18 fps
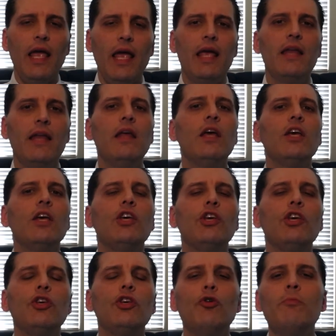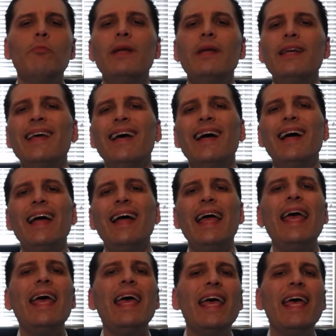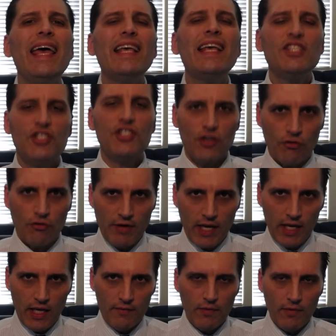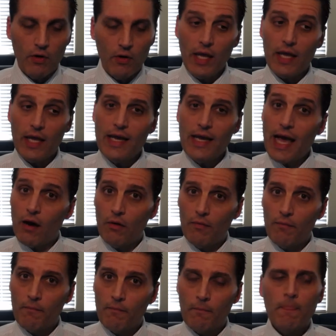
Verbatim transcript: in human history. Okay, now,